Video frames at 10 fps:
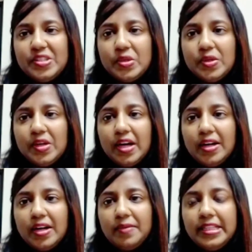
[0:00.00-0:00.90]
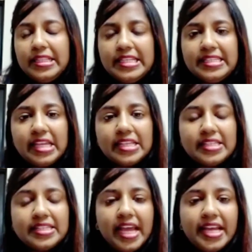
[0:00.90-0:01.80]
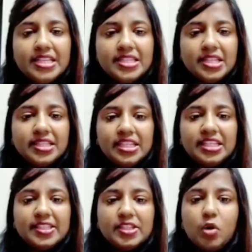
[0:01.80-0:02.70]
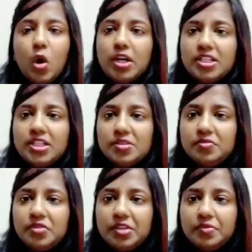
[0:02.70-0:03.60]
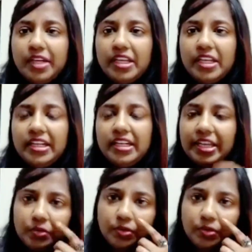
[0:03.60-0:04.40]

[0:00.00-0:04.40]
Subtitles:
So in this exercise, these chords were very, like,